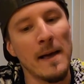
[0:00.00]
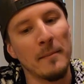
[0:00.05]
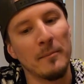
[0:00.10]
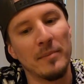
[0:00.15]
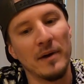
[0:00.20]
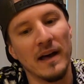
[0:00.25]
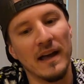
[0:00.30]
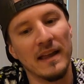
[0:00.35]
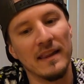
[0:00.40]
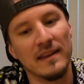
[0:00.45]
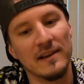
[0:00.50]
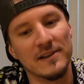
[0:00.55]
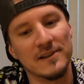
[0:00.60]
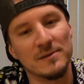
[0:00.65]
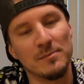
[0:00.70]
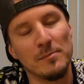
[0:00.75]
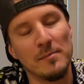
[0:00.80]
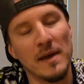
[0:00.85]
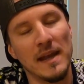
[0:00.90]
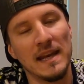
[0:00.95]
but
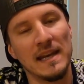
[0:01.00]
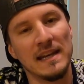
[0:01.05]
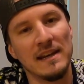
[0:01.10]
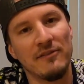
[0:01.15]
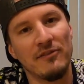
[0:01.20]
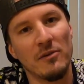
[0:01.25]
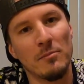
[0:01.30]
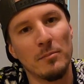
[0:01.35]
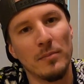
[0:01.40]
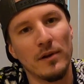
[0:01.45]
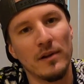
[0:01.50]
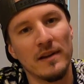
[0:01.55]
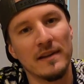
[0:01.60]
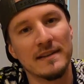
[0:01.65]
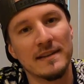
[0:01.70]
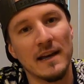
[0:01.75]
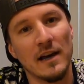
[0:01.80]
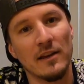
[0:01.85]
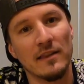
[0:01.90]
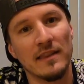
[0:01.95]
there's many different
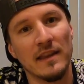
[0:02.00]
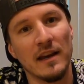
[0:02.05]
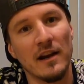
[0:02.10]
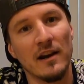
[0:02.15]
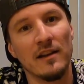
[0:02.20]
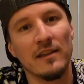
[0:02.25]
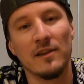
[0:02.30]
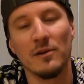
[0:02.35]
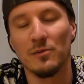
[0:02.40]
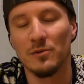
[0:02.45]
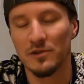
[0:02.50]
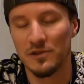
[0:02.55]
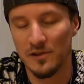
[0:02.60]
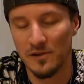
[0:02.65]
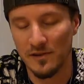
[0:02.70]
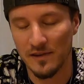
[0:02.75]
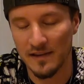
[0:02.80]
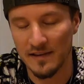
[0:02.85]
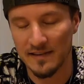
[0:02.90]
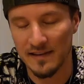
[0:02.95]
bullets out there that will
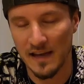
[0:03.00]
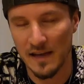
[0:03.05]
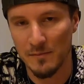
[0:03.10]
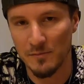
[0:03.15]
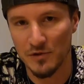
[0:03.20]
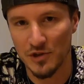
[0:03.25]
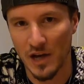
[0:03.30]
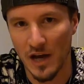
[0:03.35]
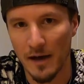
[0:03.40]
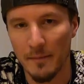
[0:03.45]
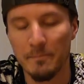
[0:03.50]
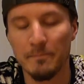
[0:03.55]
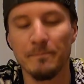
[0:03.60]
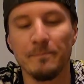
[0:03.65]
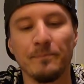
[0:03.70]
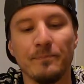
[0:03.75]
do the same job.